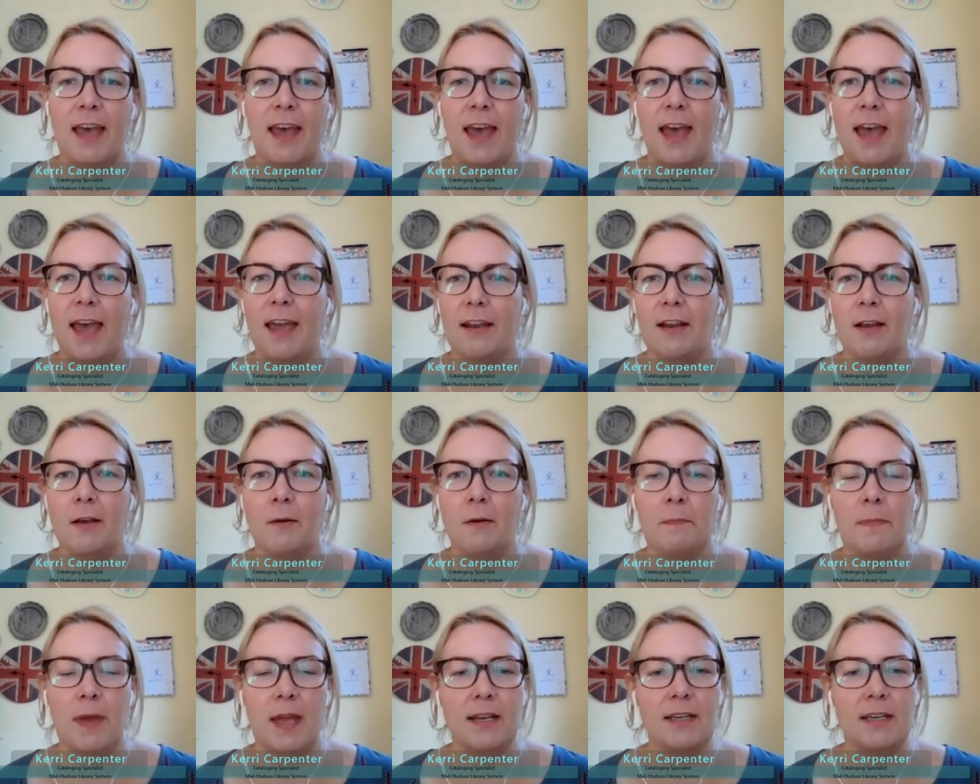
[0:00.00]

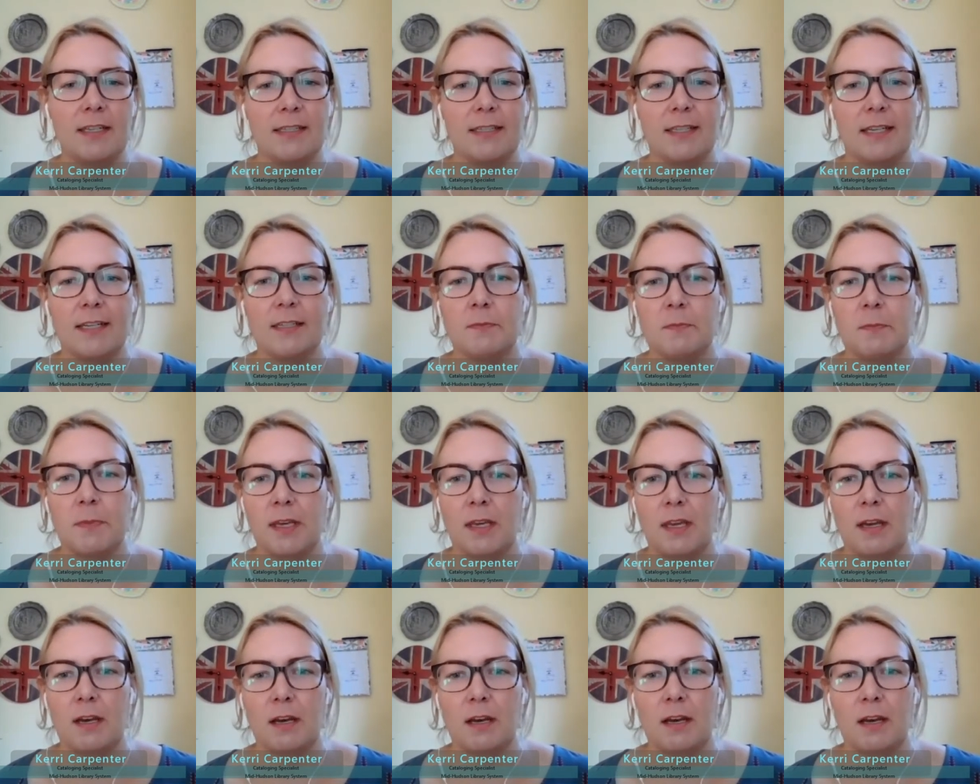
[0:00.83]
And Mandy sent
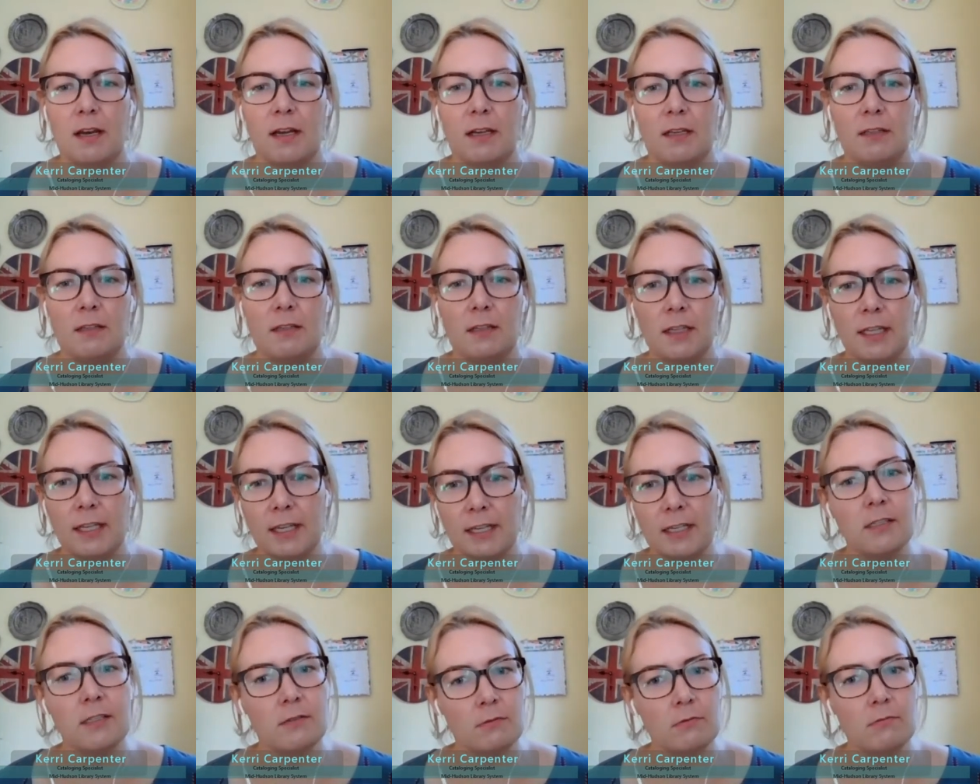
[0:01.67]
me
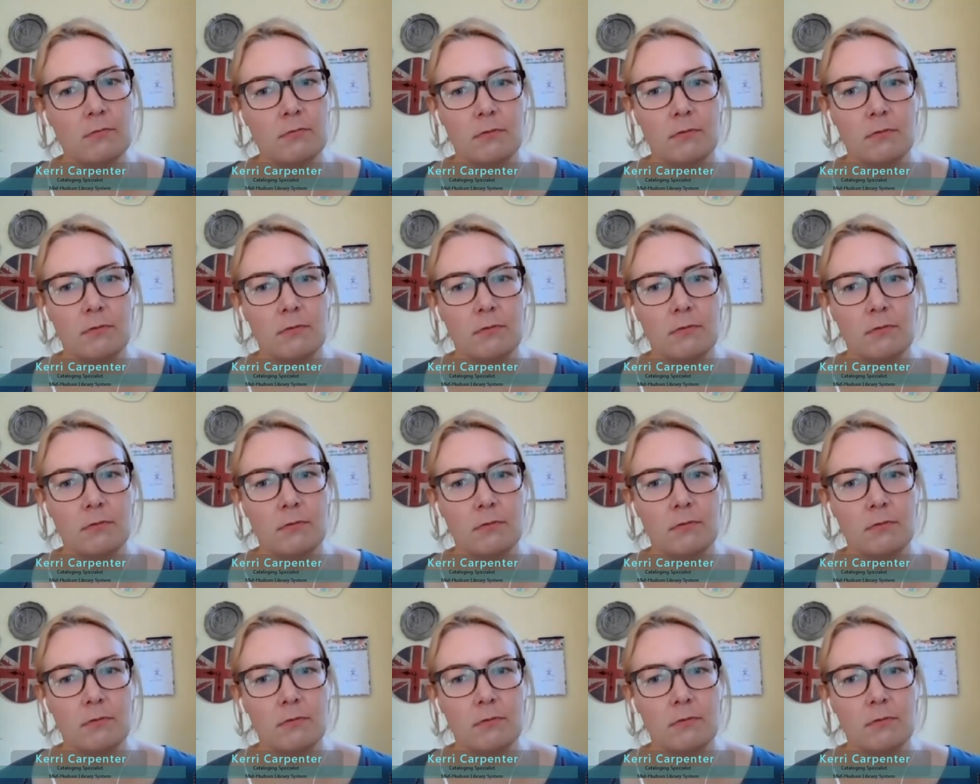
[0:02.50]
links